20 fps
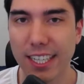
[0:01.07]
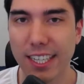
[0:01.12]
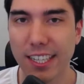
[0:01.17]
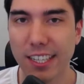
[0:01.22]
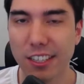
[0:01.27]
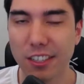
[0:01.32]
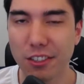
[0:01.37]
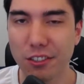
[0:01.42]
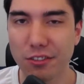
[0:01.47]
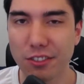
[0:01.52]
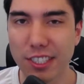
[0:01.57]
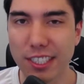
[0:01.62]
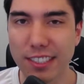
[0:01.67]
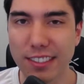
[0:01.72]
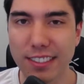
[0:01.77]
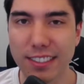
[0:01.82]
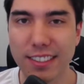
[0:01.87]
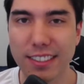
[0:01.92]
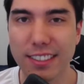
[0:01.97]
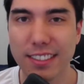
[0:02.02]
Hello,
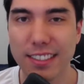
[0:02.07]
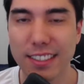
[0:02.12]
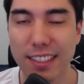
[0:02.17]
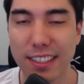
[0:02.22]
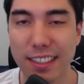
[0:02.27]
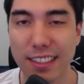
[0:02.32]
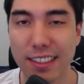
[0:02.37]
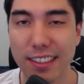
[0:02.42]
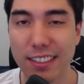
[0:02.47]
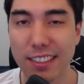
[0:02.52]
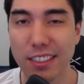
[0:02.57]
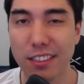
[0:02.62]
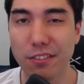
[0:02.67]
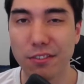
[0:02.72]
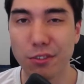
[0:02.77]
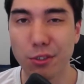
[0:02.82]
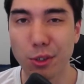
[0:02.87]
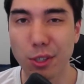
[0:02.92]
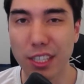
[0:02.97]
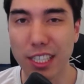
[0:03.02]
friends. This is the
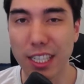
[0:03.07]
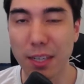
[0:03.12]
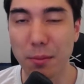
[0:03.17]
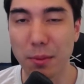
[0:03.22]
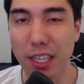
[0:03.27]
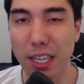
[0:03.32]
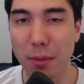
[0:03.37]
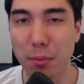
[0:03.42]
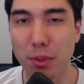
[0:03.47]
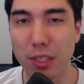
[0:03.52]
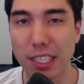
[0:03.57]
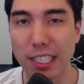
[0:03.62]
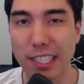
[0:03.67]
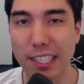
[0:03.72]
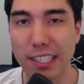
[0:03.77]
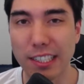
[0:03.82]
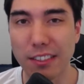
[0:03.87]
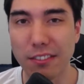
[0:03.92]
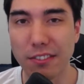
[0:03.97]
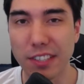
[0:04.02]
fourth game that I
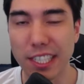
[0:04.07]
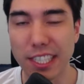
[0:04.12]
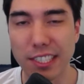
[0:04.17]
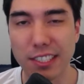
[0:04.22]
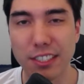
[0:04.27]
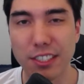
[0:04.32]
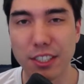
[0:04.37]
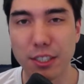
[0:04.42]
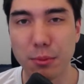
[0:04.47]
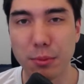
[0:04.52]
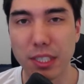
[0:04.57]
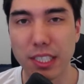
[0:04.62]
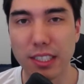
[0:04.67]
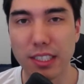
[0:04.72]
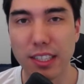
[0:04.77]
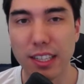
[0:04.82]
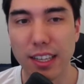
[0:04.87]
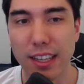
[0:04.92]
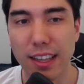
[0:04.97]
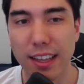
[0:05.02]
played in the Vegas tournament,
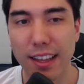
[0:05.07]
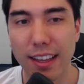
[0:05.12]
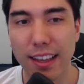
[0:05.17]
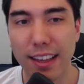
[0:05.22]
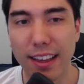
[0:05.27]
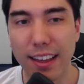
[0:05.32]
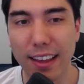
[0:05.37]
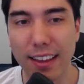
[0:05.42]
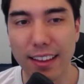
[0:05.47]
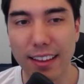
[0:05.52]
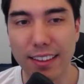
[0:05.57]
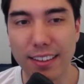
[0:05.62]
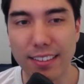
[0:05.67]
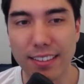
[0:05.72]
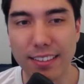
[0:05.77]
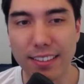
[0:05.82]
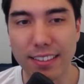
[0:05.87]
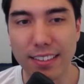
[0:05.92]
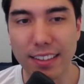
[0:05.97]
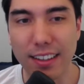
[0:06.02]

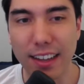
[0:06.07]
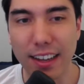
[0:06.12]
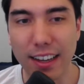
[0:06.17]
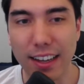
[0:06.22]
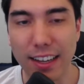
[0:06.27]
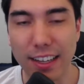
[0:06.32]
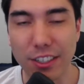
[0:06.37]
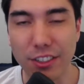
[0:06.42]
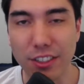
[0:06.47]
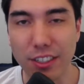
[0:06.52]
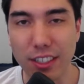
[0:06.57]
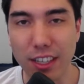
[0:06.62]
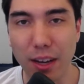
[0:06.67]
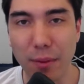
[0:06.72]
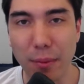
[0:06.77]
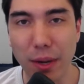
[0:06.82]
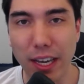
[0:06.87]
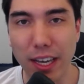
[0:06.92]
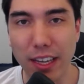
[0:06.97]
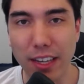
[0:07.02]
and I actually got
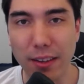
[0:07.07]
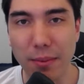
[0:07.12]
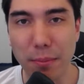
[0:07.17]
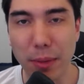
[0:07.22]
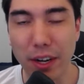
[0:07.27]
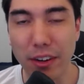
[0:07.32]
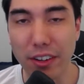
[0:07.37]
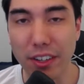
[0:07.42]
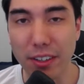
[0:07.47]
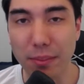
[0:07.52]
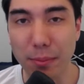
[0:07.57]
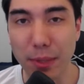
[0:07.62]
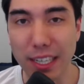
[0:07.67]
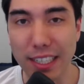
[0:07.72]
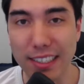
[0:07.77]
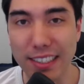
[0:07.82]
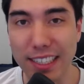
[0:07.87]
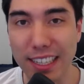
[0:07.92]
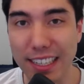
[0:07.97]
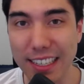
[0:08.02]
my pairing by
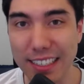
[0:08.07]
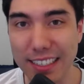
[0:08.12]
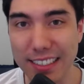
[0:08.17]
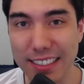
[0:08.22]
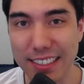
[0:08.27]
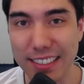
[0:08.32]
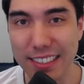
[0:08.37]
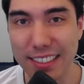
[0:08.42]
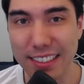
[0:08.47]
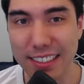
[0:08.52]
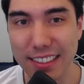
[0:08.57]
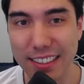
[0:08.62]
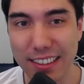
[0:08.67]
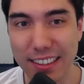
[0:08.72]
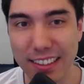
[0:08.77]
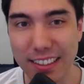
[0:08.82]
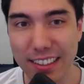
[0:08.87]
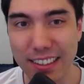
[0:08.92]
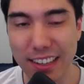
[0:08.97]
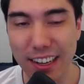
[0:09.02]
text
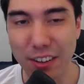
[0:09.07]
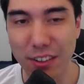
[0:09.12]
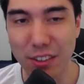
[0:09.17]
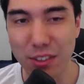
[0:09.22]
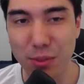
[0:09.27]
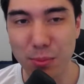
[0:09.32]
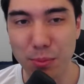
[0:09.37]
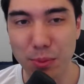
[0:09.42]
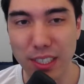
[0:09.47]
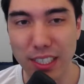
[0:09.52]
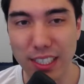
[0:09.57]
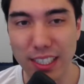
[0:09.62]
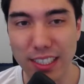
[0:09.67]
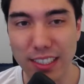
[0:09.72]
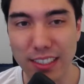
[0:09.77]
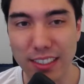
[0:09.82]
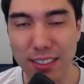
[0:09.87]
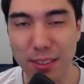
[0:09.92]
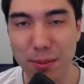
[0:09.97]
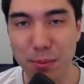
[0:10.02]
that I was
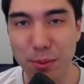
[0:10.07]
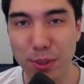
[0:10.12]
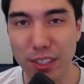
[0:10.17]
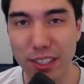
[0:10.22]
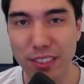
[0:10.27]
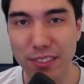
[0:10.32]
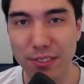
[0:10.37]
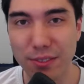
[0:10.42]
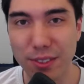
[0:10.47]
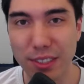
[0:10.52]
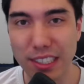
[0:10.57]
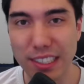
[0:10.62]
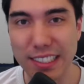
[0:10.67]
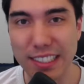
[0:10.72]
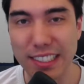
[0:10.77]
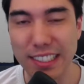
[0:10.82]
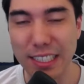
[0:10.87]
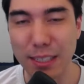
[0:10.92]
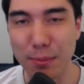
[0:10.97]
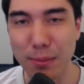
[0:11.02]
playing someone with the
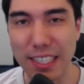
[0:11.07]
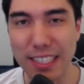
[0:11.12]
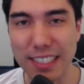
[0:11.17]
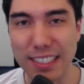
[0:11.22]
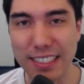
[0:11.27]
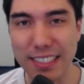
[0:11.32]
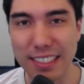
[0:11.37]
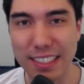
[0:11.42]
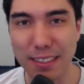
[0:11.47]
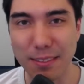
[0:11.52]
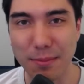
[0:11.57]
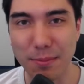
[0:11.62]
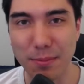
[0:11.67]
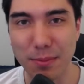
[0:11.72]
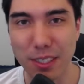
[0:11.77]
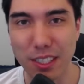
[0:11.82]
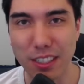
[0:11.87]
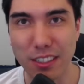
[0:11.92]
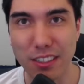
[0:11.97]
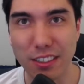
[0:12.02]
same last
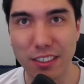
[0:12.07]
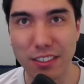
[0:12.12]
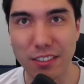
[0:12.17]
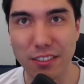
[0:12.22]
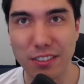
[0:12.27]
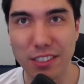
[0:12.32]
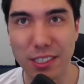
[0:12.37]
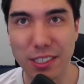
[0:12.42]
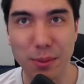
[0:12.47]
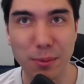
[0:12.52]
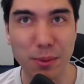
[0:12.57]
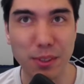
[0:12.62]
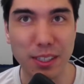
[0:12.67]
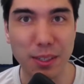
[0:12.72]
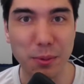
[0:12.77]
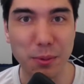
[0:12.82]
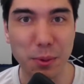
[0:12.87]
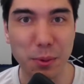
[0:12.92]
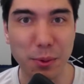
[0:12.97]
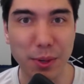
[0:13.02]
name of someone
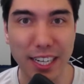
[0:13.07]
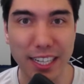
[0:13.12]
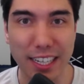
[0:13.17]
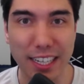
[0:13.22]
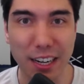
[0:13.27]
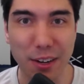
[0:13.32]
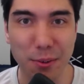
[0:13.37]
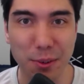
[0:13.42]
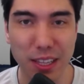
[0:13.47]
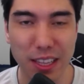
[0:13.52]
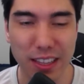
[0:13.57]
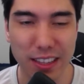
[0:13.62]
that we were hanging out with.